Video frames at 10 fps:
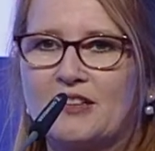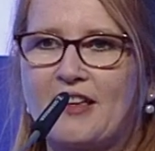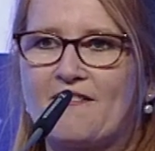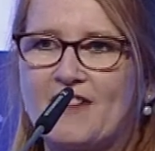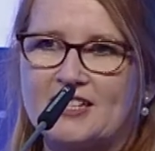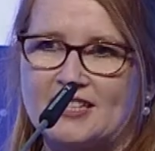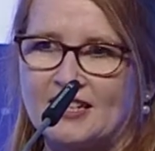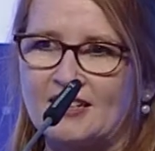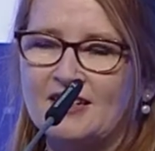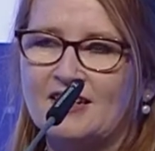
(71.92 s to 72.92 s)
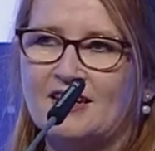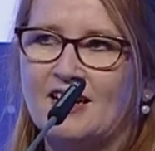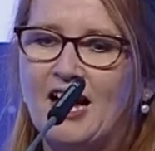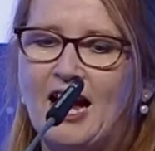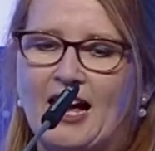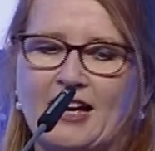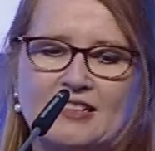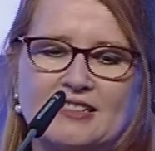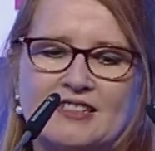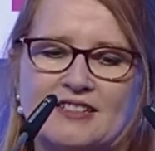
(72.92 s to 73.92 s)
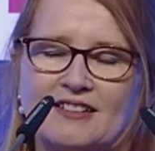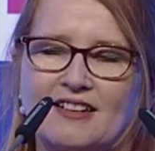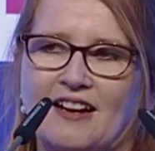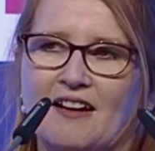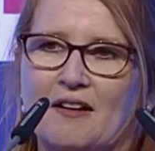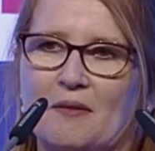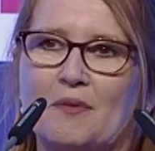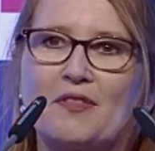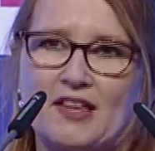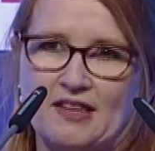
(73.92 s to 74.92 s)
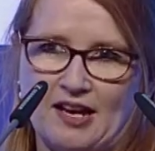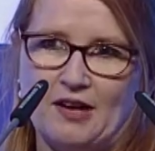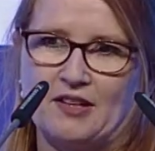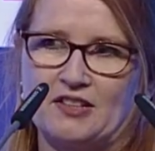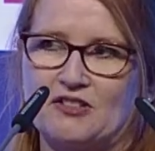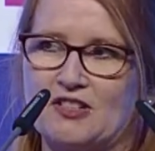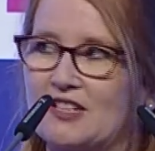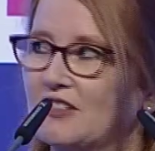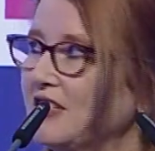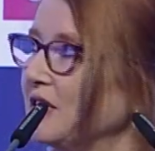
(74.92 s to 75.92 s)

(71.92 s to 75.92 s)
that they're facing, and then how the industry is going to